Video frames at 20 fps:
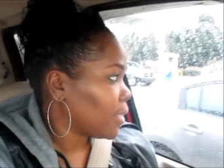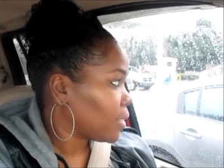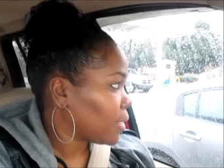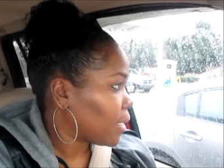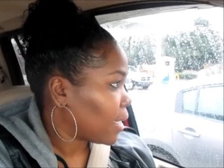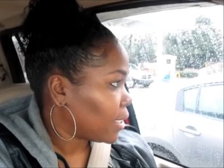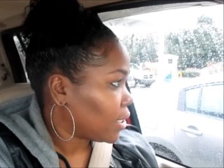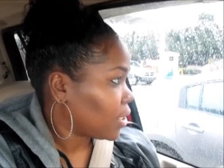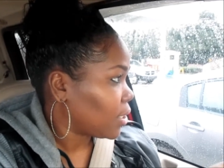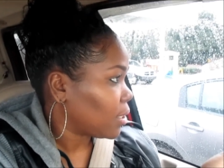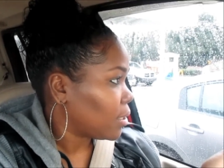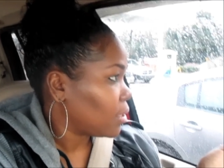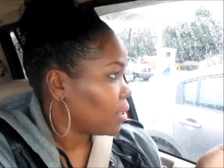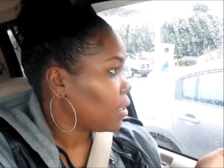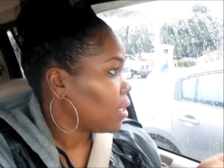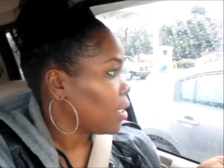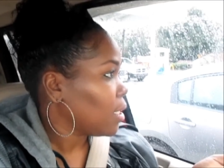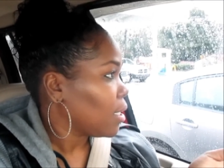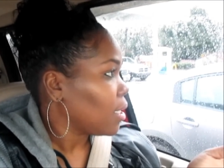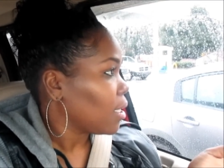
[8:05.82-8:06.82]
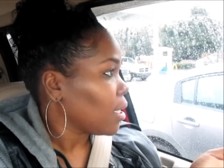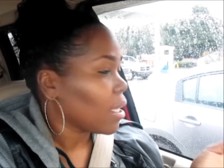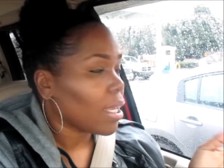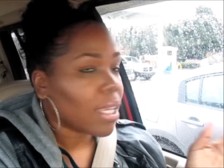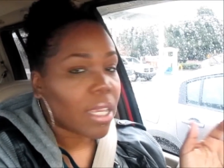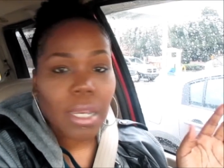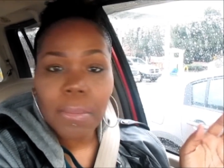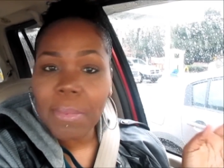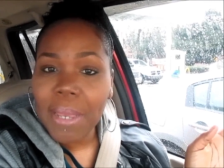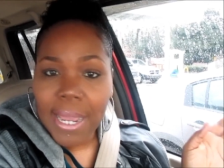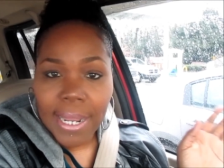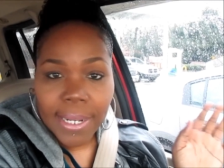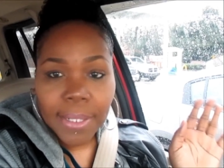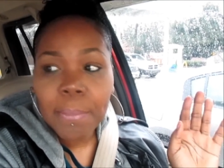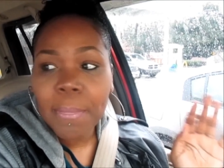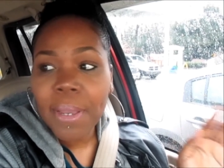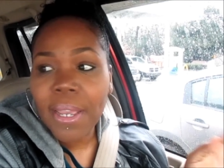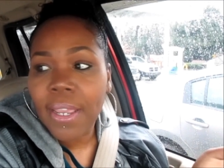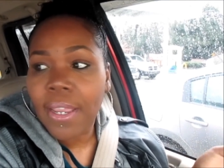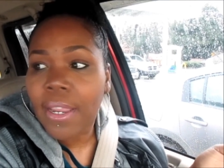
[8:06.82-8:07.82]
station, get him out of
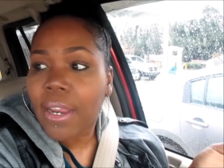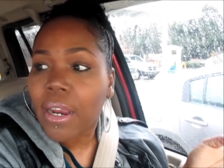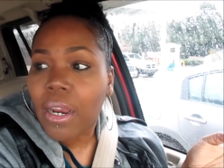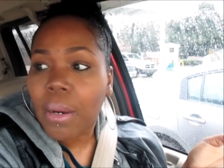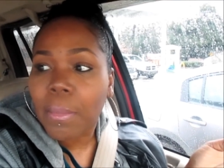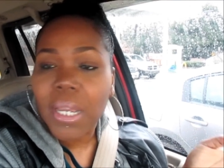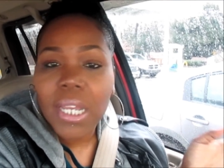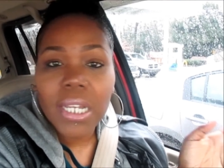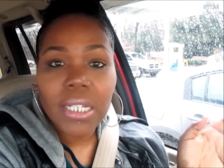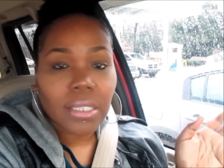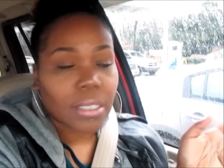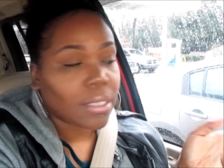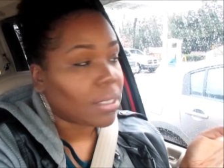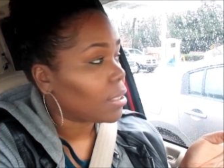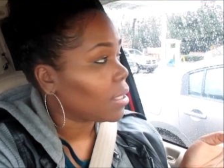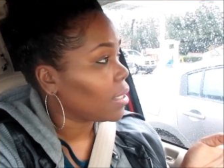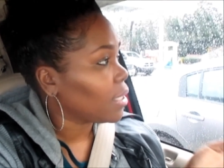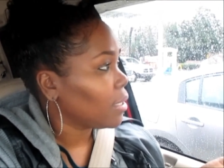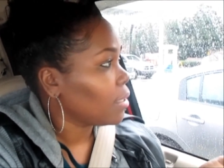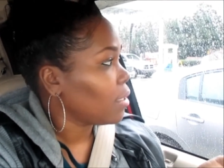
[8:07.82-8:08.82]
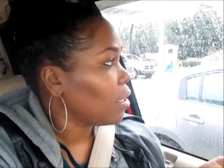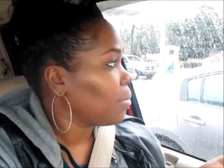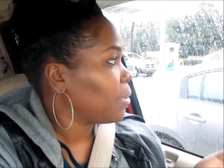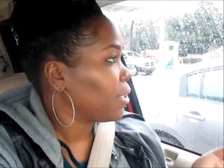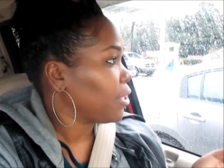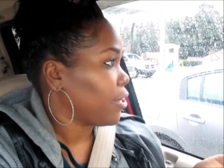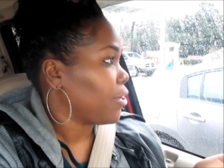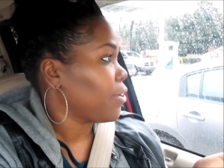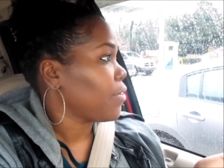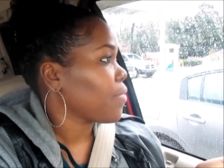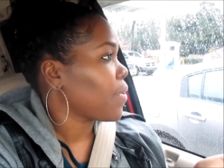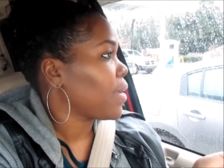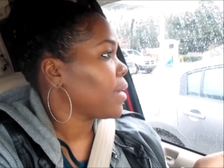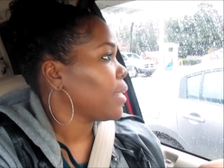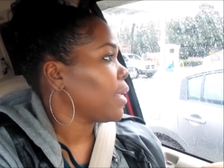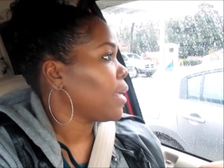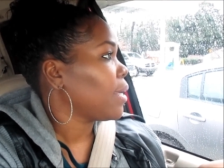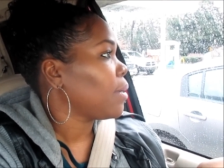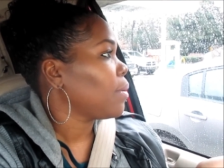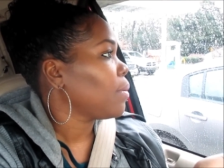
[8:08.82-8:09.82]
my hair because he's getting on my nerve right
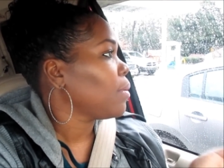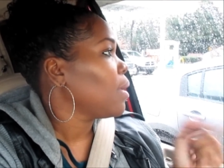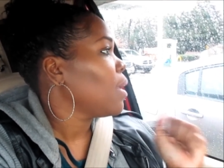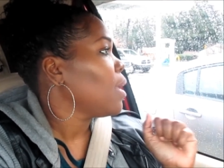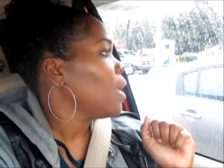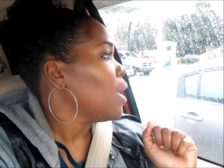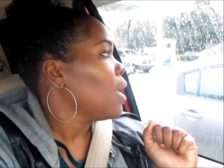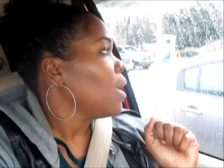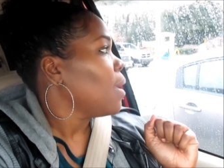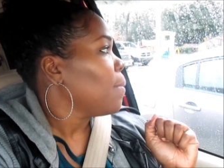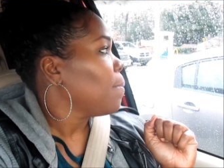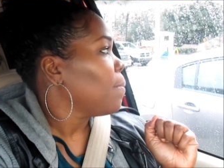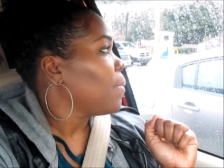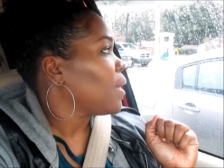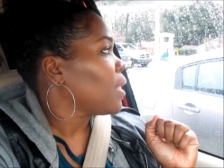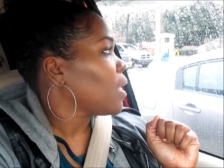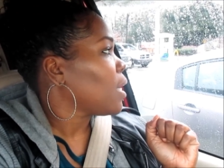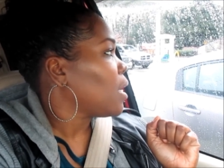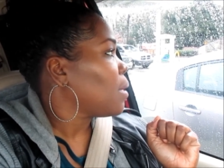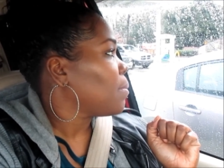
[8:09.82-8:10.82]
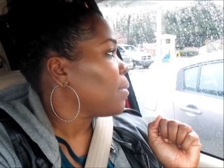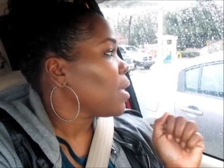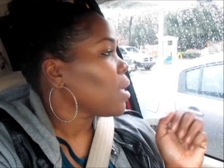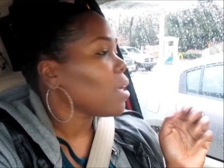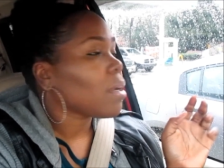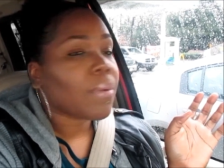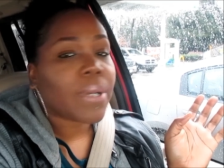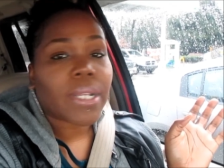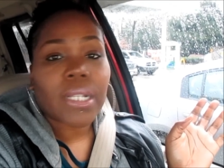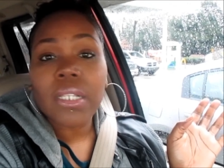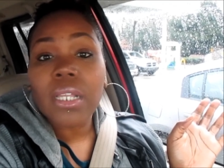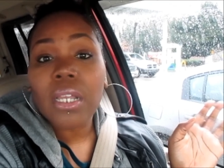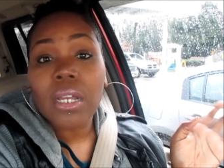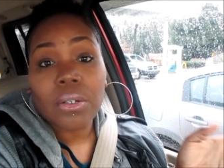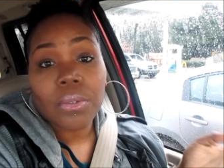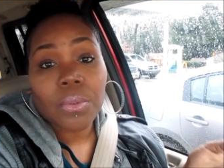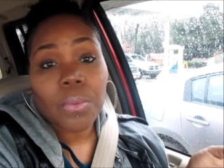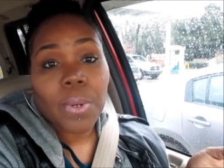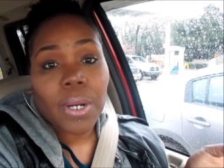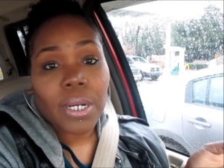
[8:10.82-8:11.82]
now. But um, he getting ready to
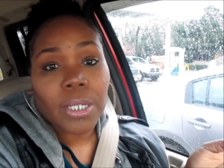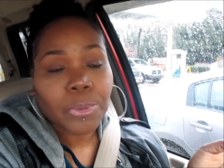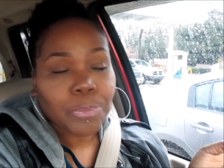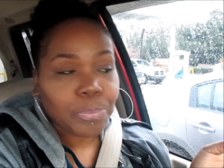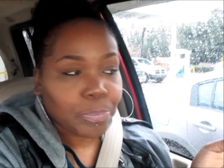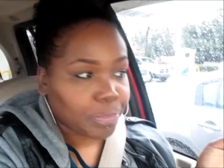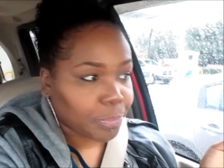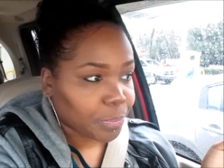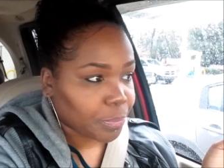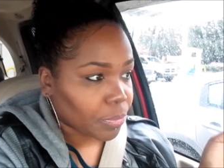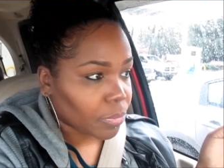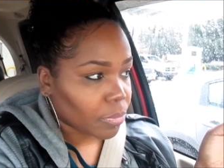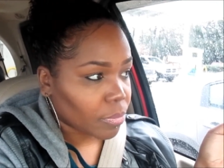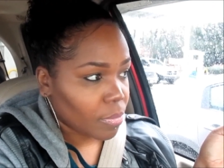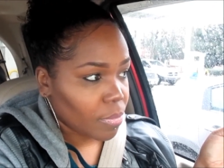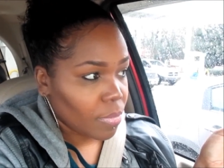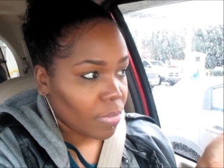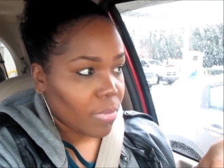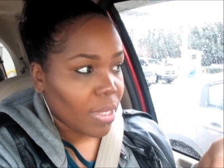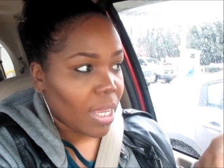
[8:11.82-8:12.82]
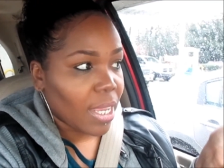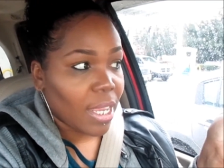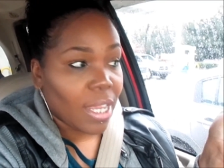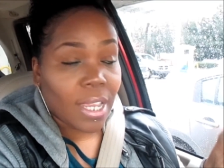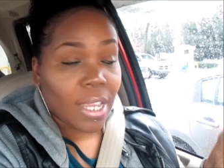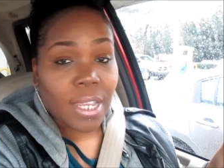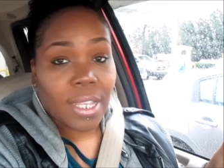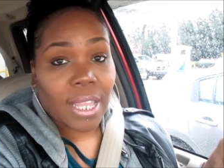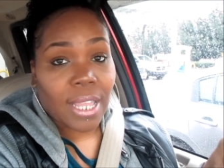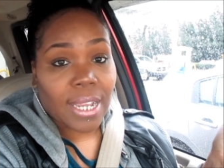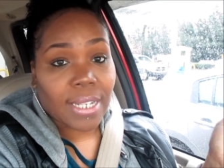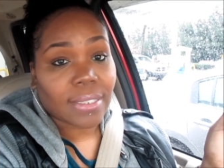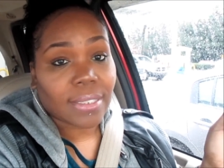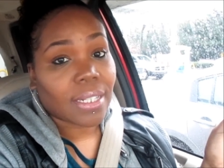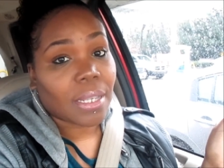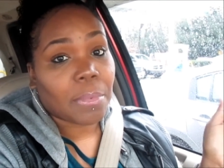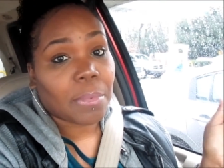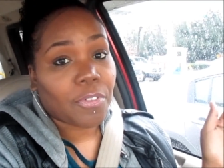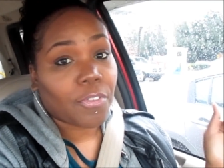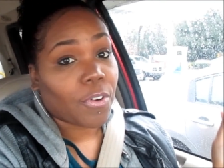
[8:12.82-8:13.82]
go to work. And like I
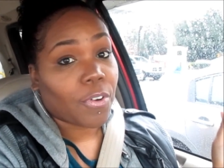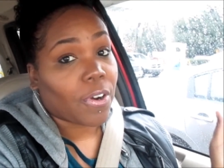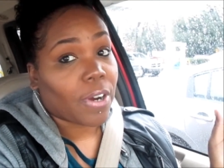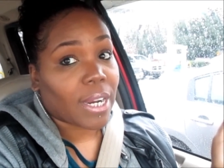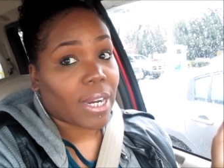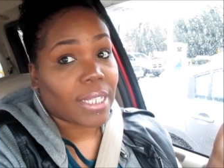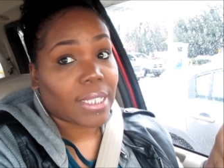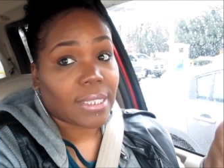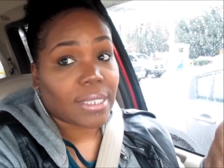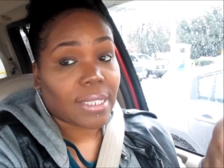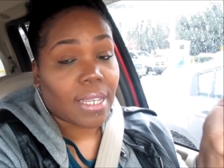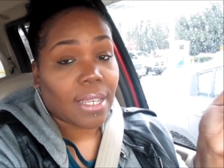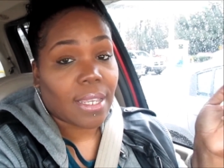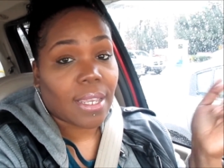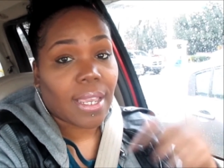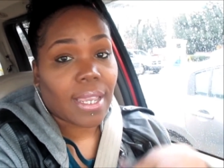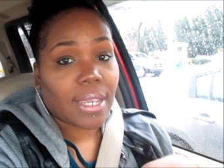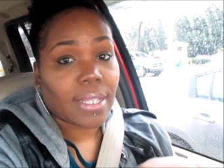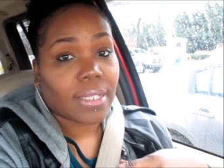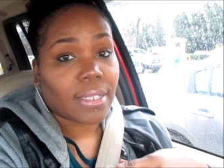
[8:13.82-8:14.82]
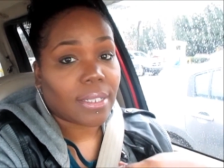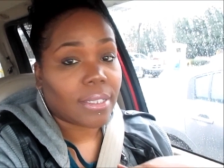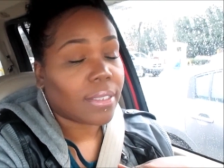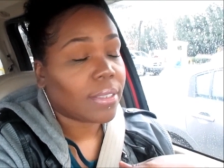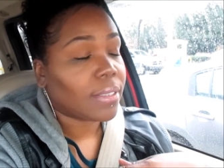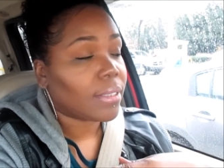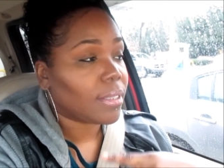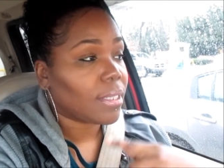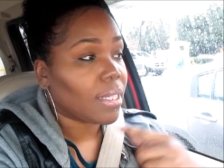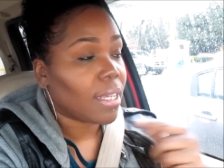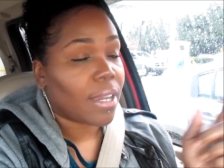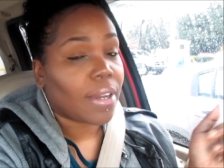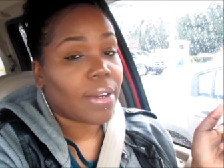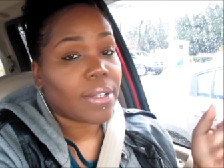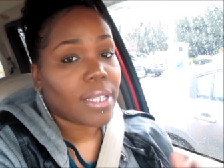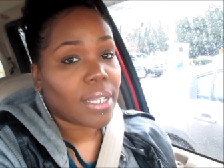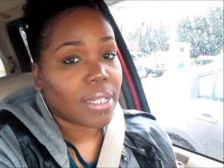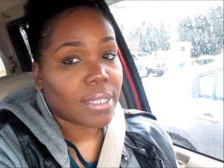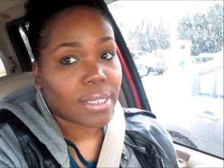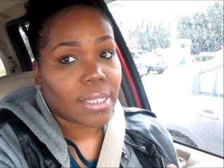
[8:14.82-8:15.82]
said before, I got to take Kayla to get her
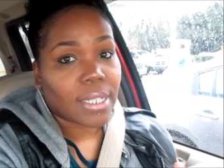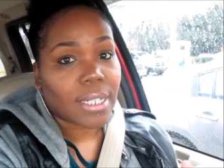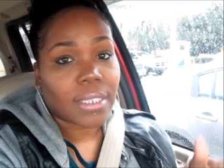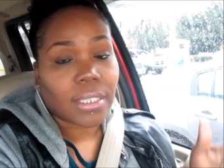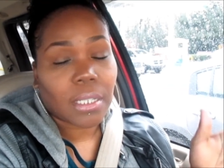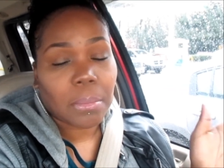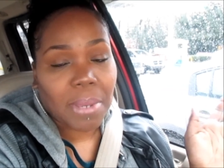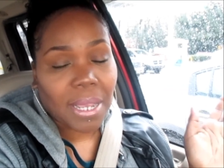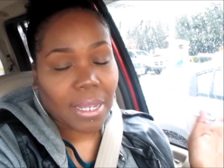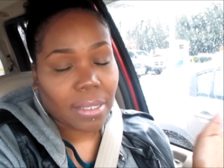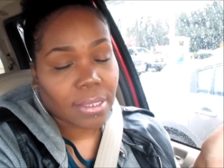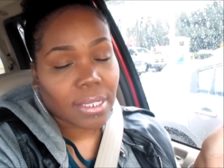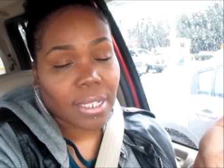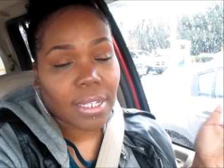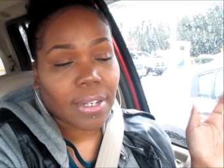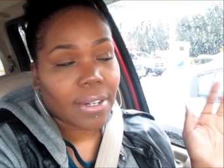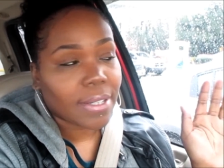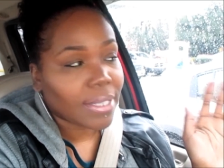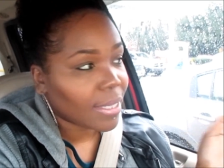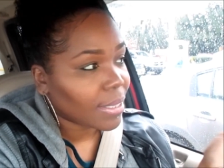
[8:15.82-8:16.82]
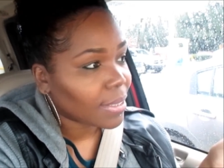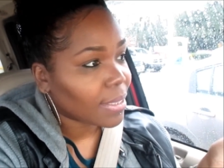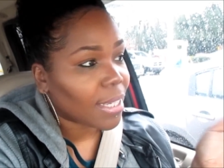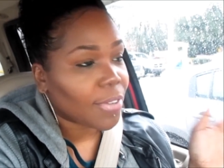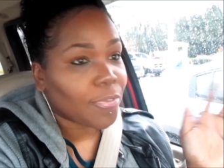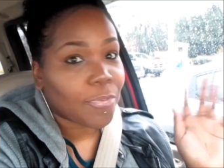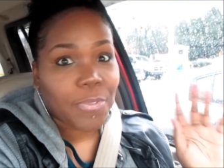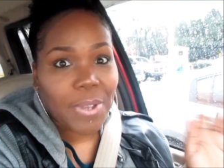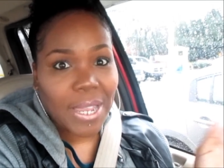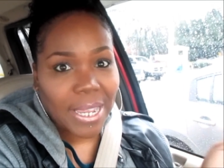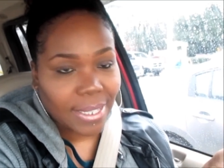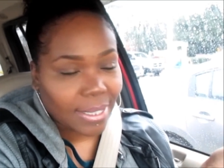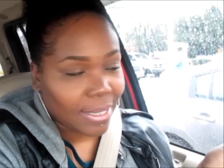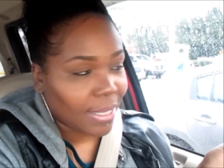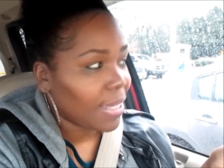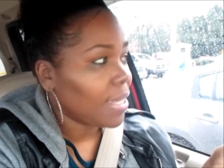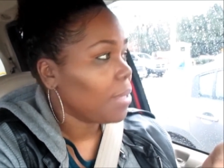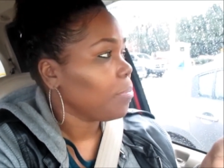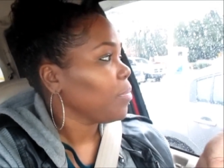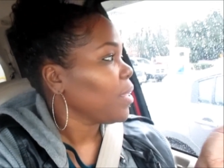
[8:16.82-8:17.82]
nails done. She's about to get her nails done finally.